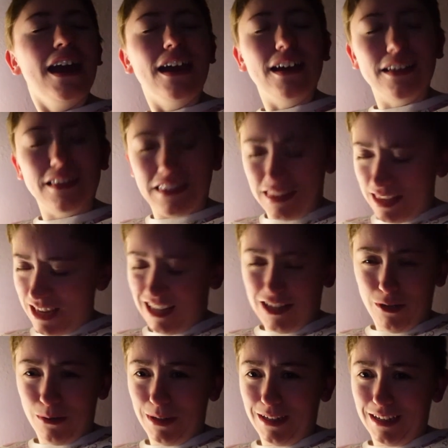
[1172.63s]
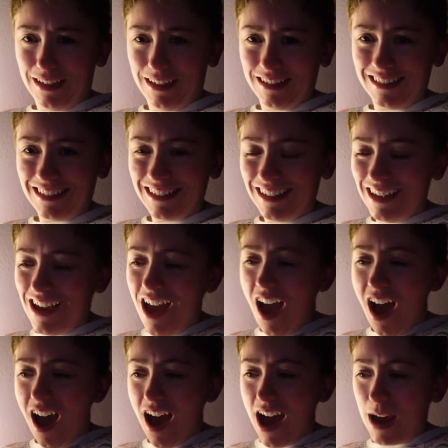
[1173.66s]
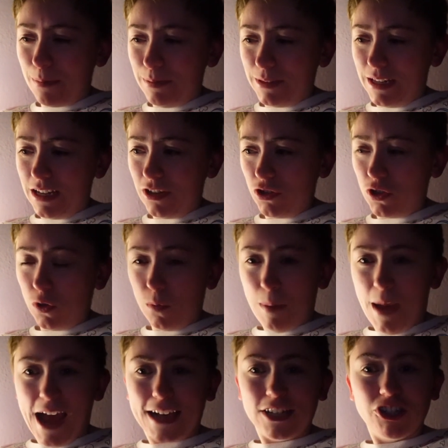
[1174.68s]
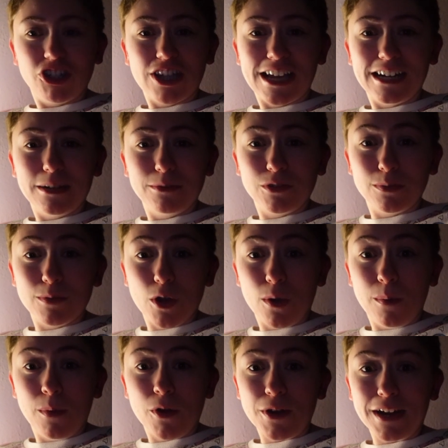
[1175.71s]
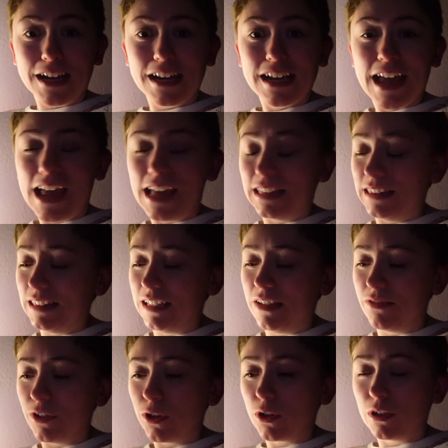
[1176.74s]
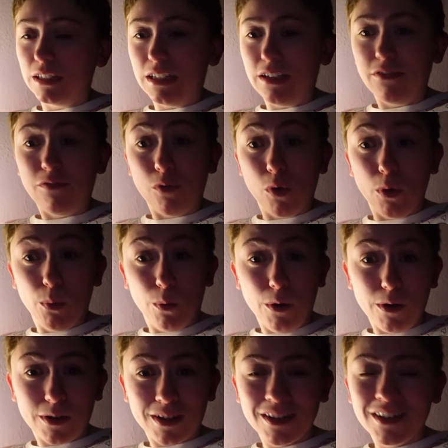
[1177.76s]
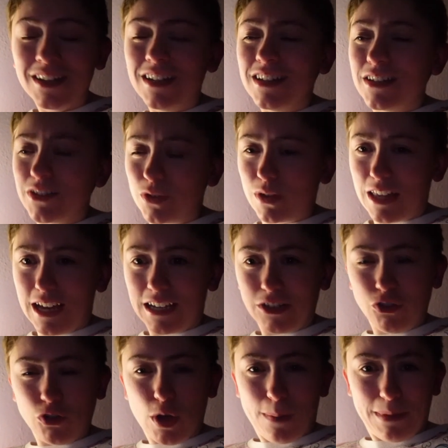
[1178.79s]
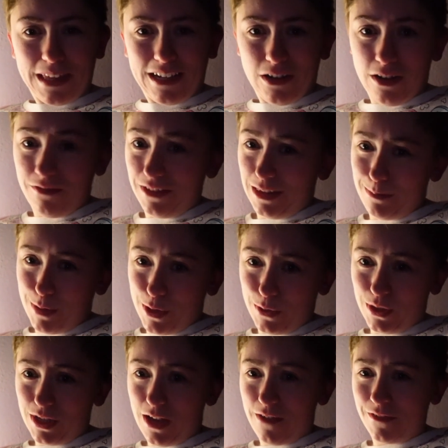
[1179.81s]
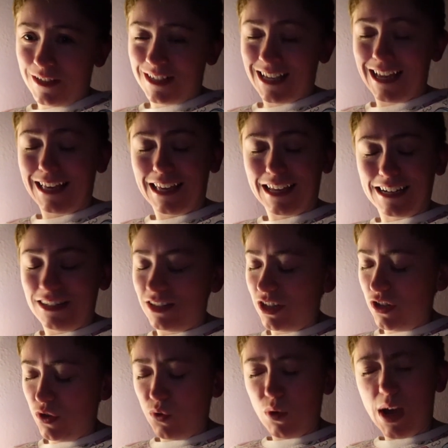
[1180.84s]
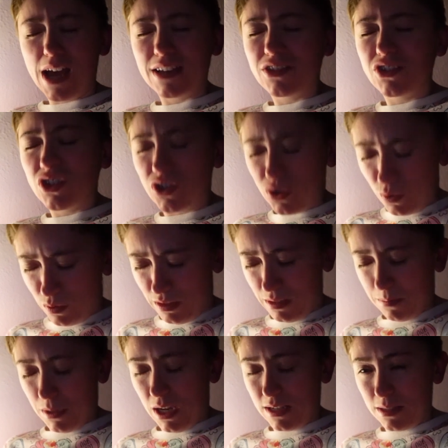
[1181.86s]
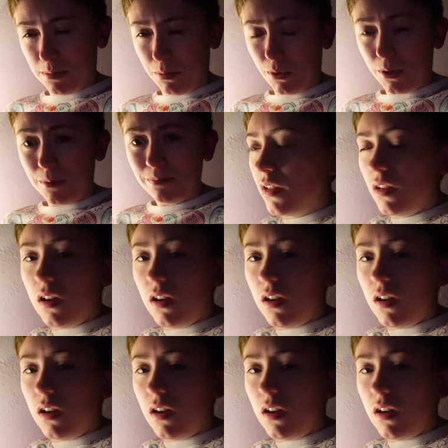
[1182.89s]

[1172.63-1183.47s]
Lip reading: and thank you again. I plan to package that up tomorrow morning and leave early for work so that I can drop that off at the post office and get it to you as soon as possible.